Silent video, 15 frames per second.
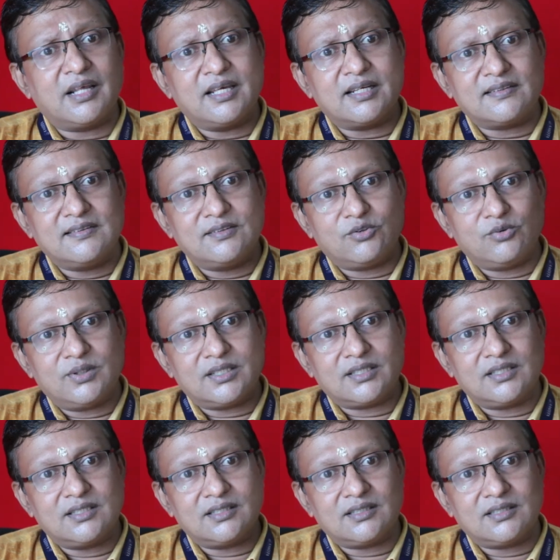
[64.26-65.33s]
rare
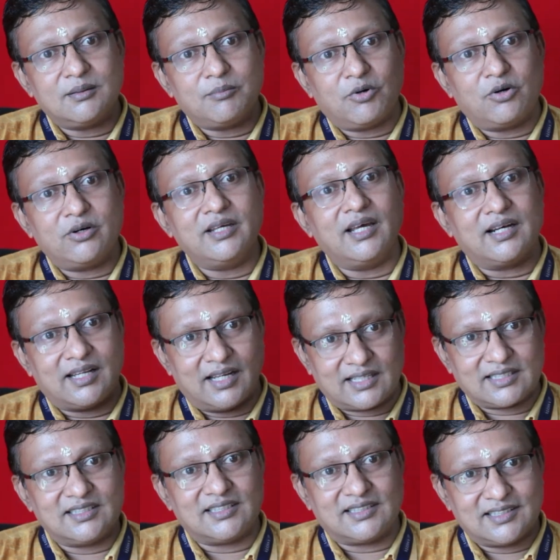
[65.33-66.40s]
situations, the body
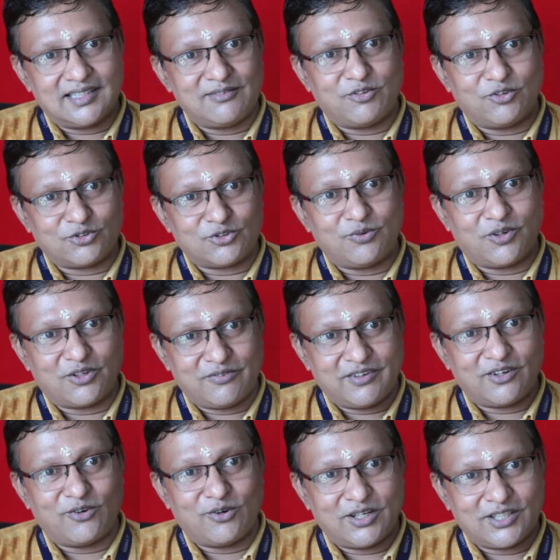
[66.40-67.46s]
attacks itself also, what
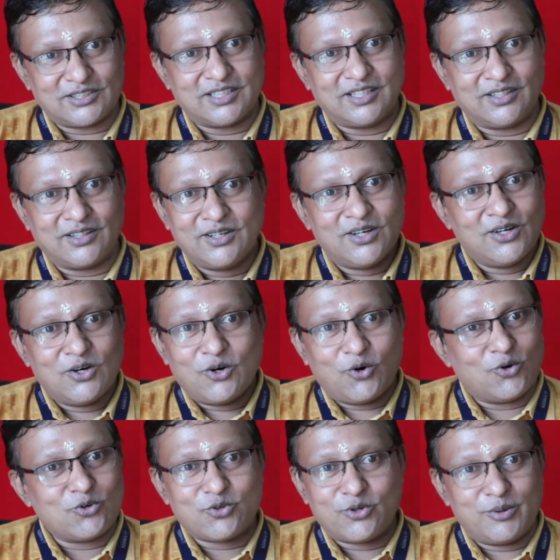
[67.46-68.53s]
we call as a
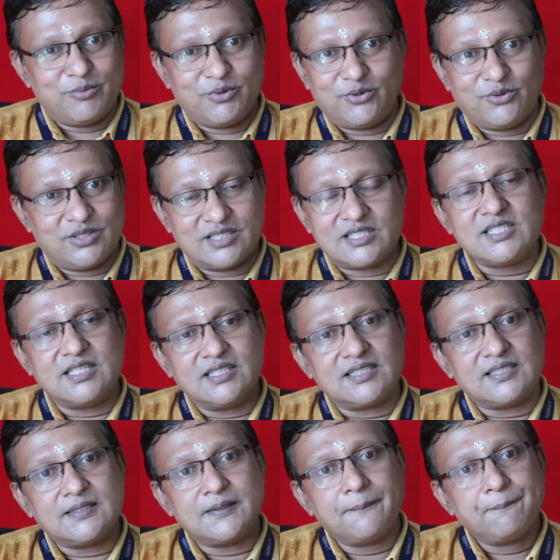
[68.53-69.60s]
autoimmune
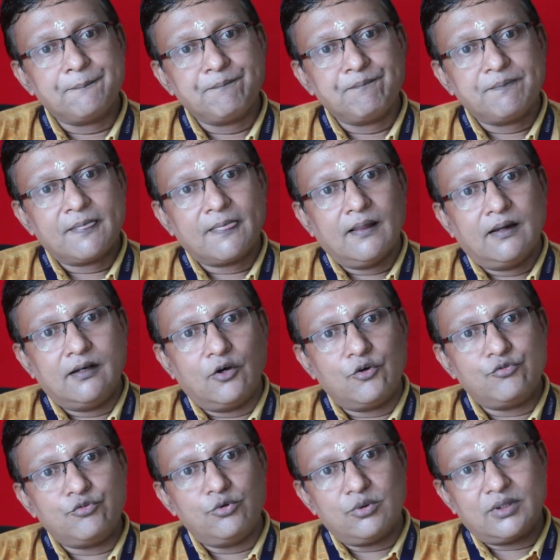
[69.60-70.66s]
disease. Now,
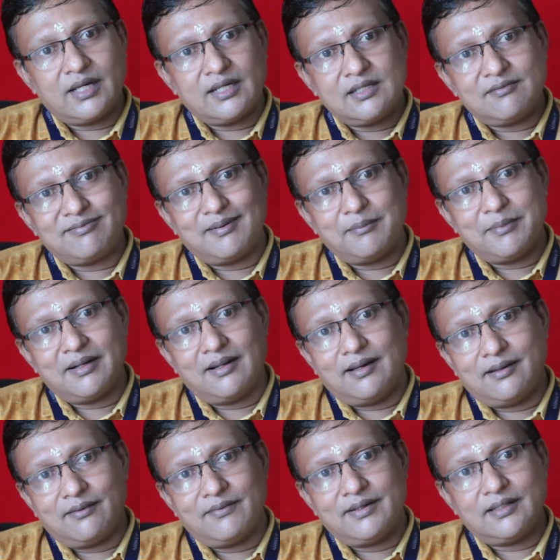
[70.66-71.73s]
if you look at it from an
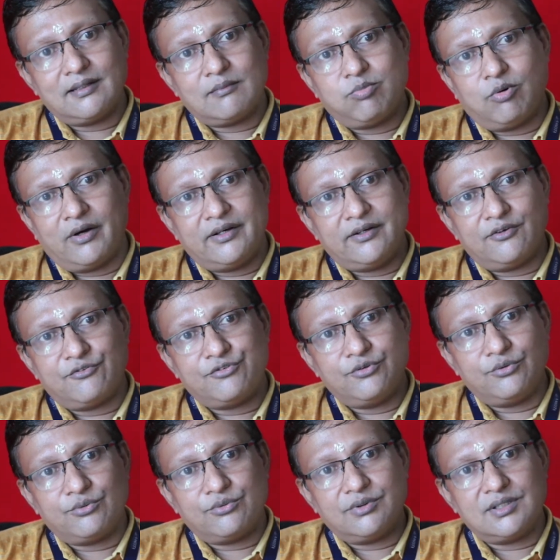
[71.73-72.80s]
Ayurvedic point of
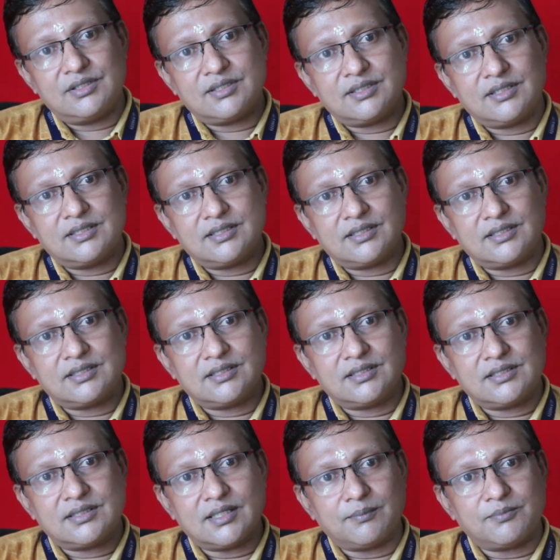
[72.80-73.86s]
view, this is
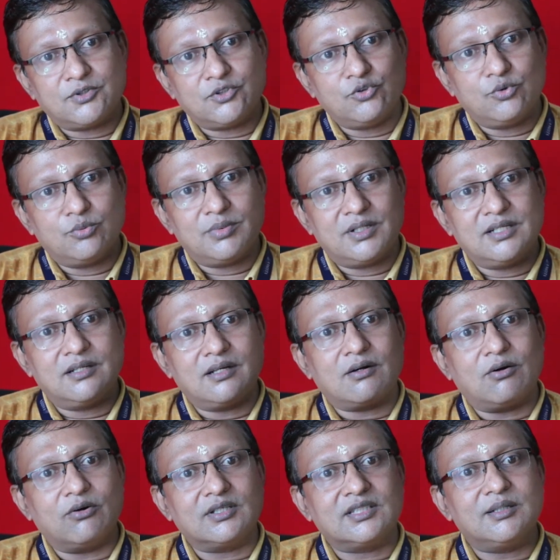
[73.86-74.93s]
subsumed in the
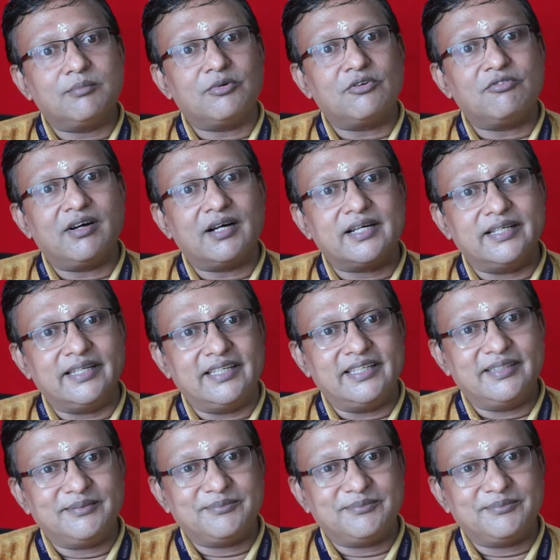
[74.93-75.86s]
concept of Agni.